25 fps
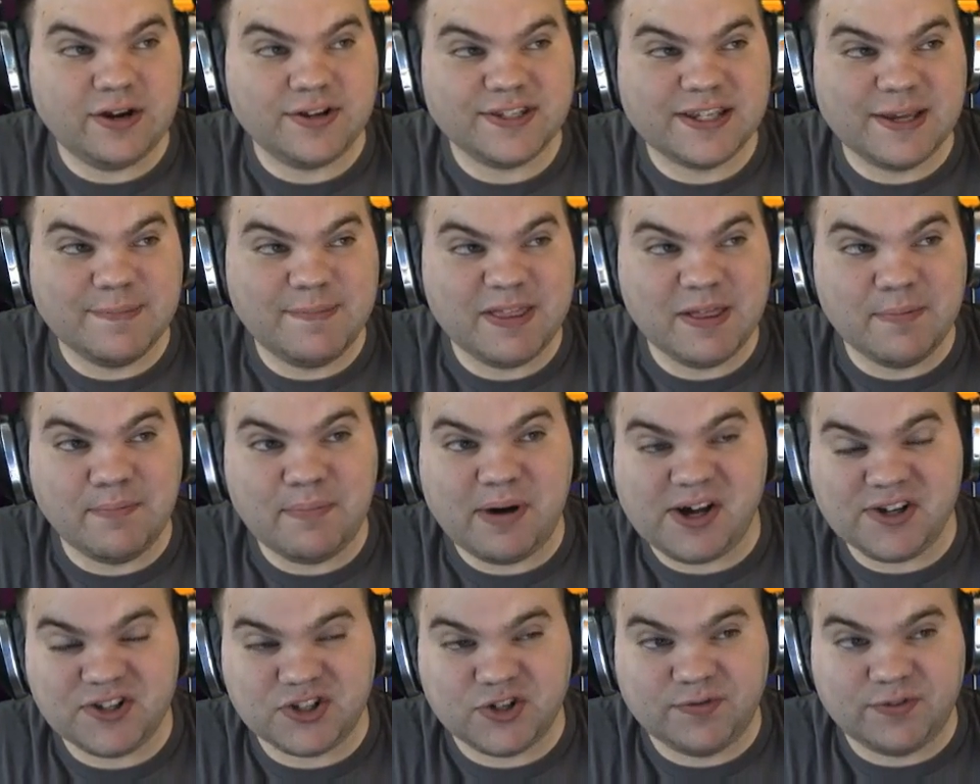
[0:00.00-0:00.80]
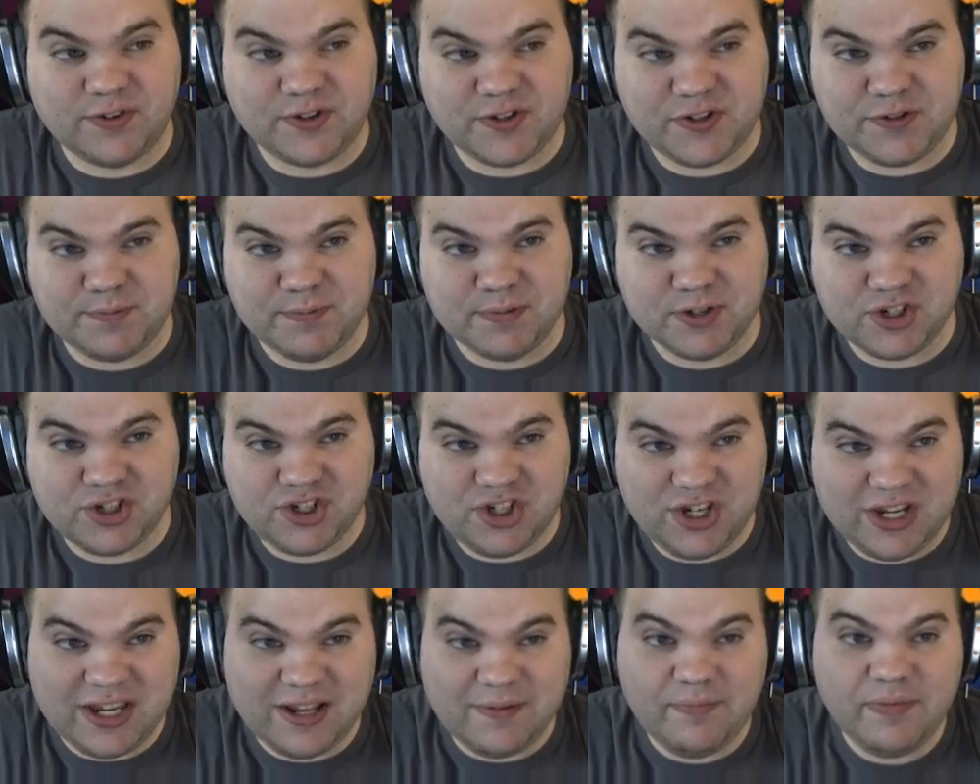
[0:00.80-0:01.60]
gonna be the monster versus
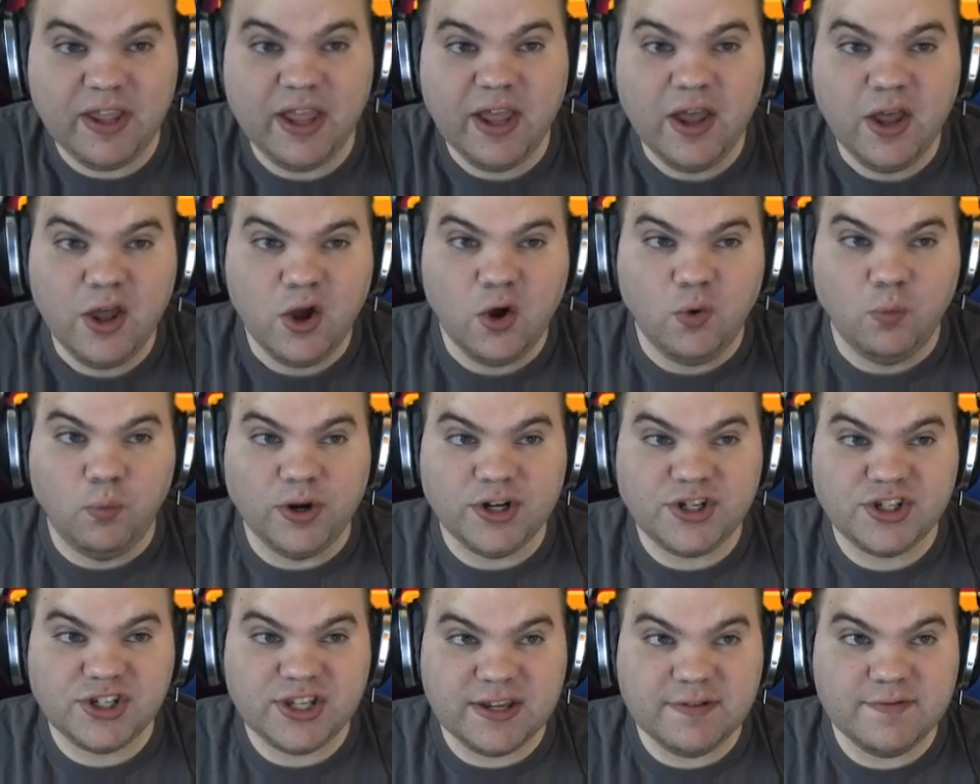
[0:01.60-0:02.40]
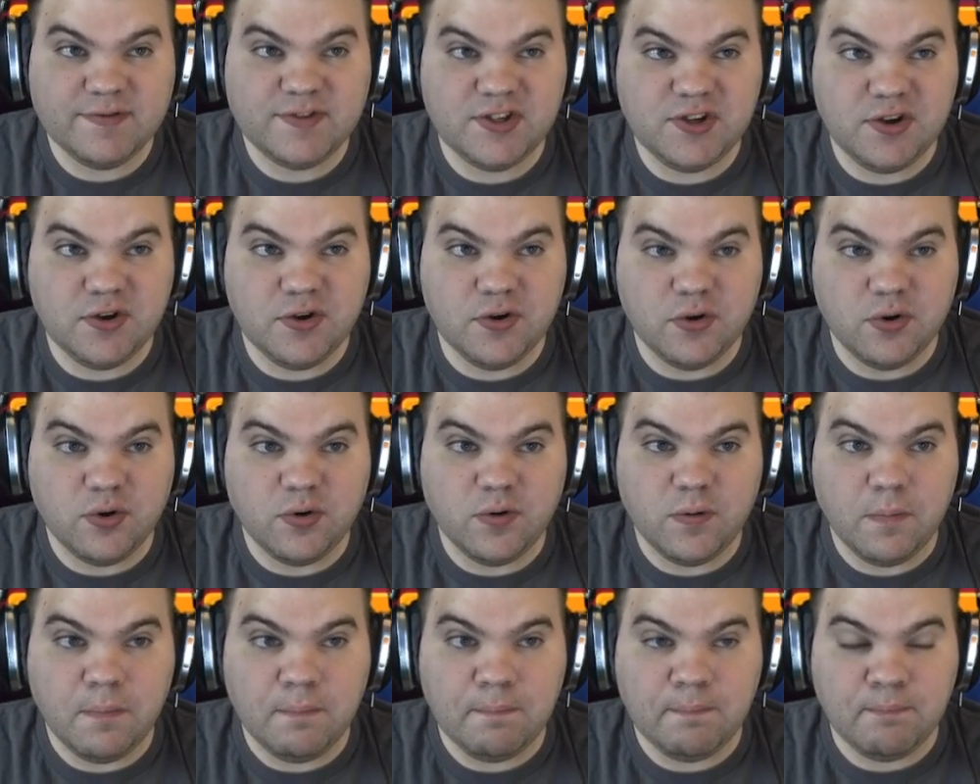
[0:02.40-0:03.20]
machine, which gives
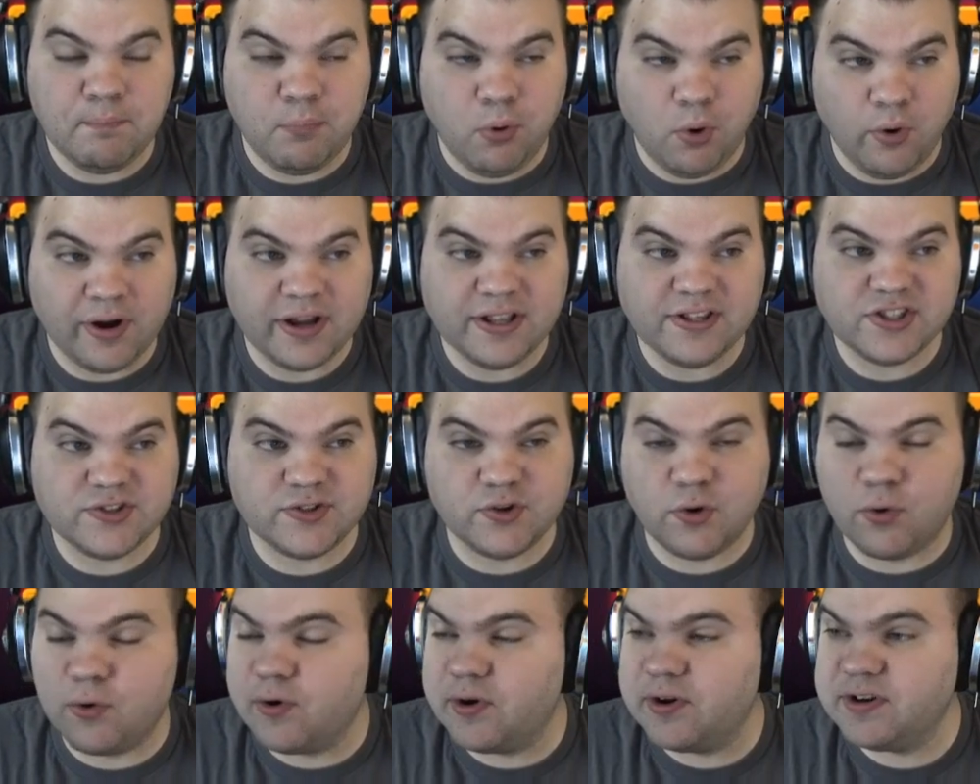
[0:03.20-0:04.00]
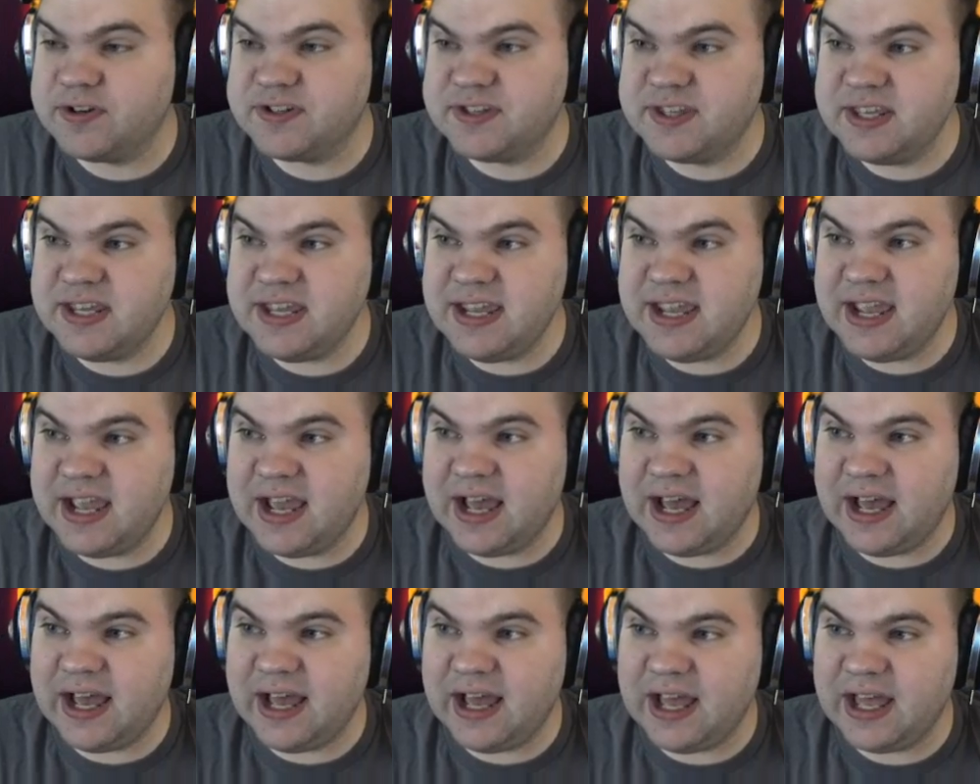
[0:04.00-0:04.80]
you points towards
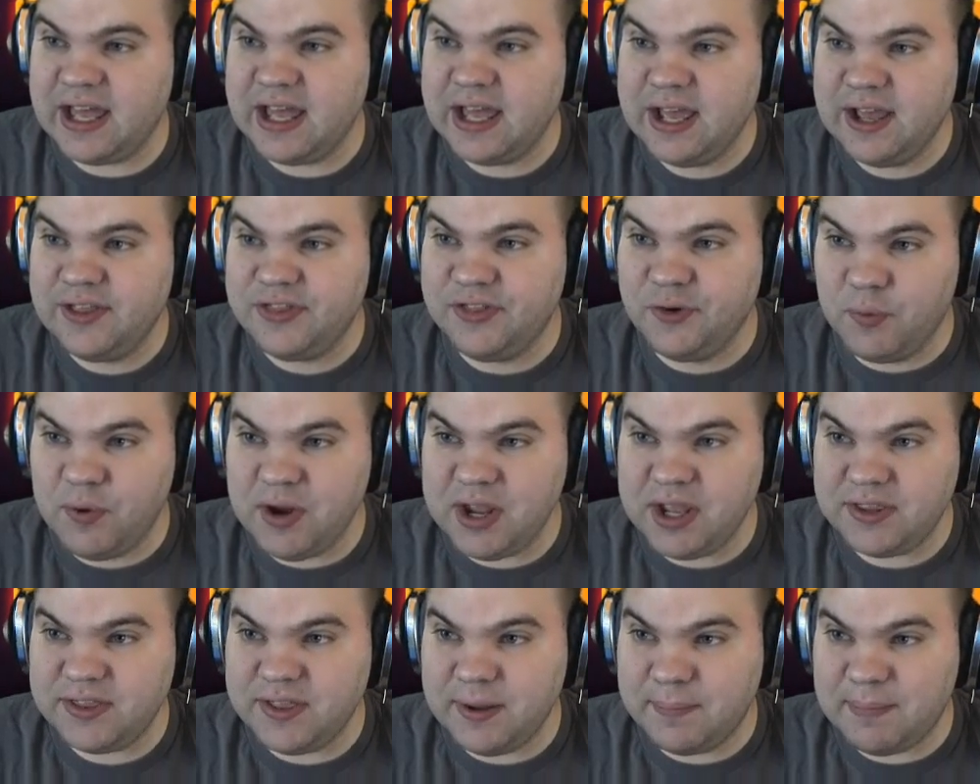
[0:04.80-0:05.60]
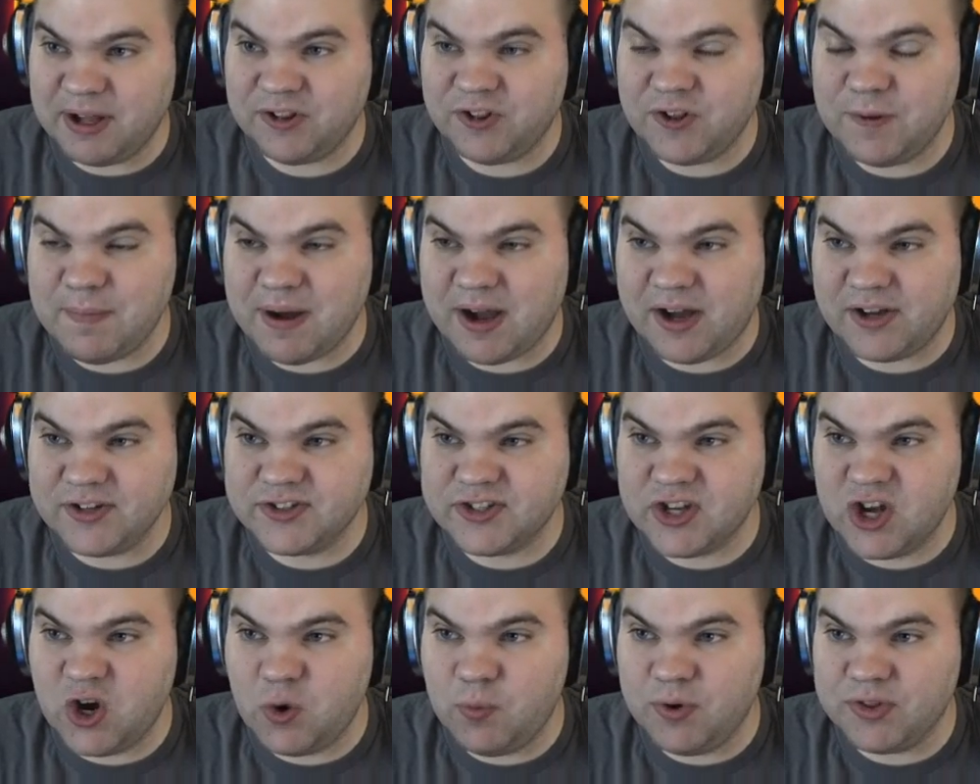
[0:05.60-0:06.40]
the monthly
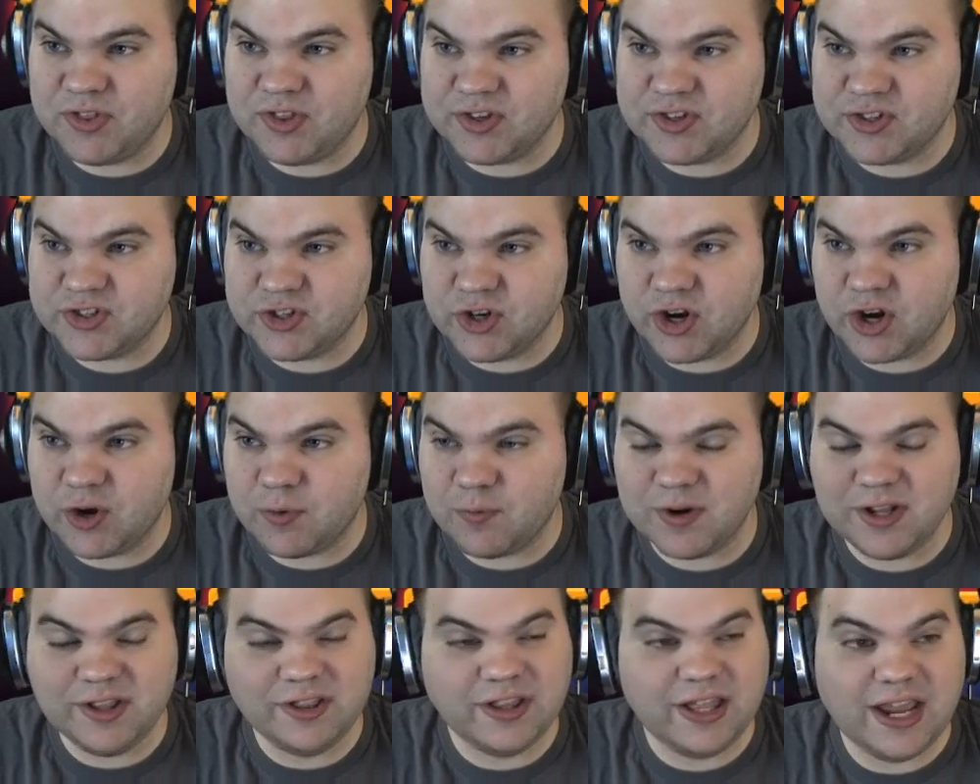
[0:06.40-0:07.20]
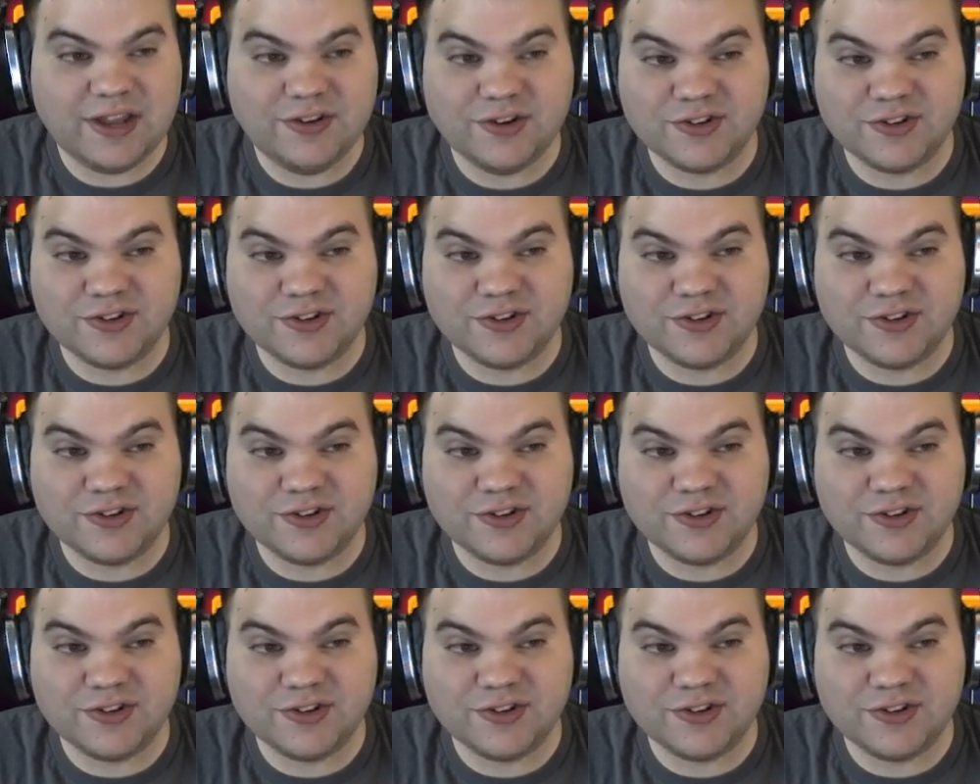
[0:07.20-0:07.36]
milestone with the circuit relay.